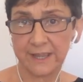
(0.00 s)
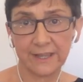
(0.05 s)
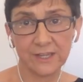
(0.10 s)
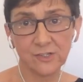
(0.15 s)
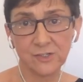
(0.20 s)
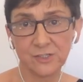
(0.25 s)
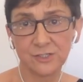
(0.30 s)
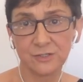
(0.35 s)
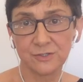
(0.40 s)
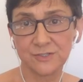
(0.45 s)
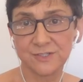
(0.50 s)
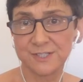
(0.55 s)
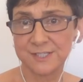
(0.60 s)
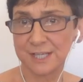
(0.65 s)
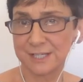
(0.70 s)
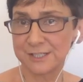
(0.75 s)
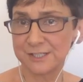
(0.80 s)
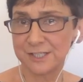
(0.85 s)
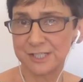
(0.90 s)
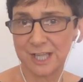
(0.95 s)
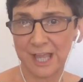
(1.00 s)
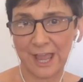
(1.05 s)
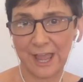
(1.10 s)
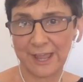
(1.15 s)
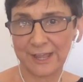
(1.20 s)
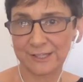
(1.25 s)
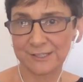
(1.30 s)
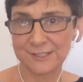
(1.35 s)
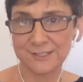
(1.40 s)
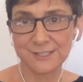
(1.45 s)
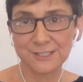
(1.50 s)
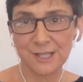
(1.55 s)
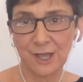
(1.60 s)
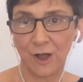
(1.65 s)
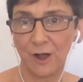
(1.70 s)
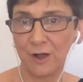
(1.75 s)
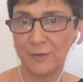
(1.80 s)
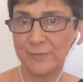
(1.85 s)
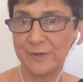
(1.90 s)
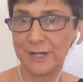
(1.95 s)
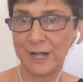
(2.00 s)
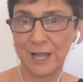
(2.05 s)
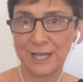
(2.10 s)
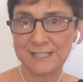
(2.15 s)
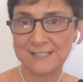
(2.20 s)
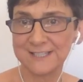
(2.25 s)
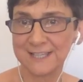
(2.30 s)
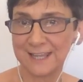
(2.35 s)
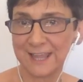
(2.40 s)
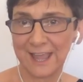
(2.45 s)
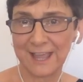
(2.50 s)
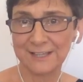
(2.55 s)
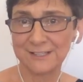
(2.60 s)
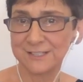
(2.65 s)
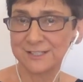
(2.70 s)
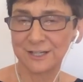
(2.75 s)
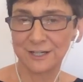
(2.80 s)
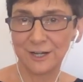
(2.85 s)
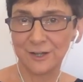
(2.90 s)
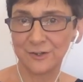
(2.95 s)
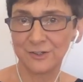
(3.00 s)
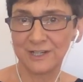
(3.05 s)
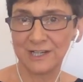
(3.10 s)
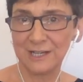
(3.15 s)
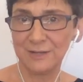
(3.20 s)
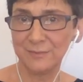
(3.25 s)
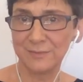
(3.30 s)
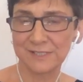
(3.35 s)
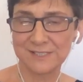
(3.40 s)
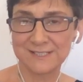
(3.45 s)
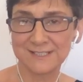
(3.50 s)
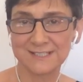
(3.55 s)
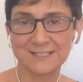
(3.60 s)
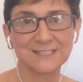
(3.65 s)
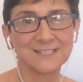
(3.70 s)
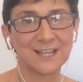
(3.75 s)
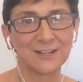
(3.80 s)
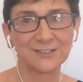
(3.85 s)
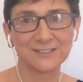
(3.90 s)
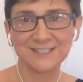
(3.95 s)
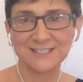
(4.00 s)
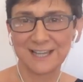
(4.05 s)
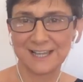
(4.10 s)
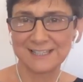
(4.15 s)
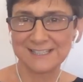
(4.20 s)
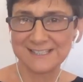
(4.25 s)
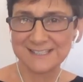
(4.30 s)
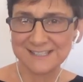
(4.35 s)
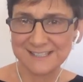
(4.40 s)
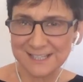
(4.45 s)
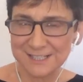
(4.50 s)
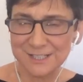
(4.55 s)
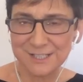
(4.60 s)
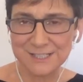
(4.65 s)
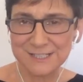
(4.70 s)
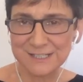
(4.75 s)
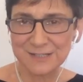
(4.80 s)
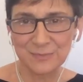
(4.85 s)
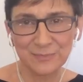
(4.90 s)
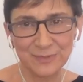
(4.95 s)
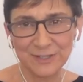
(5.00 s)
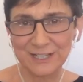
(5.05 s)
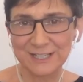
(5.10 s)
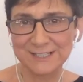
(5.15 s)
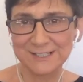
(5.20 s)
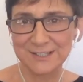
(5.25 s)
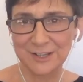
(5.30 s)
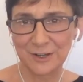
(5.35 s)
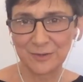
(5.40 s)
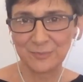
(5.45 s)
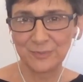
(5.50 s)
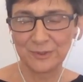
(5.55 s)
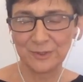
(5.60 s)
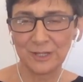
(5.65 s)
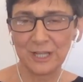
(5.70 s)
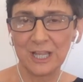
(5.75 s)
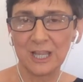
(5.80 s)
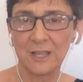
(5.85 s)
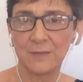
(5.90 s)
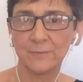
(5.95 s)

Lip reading: issues such as harmonizing axle load limits, it sounds like such a simple example,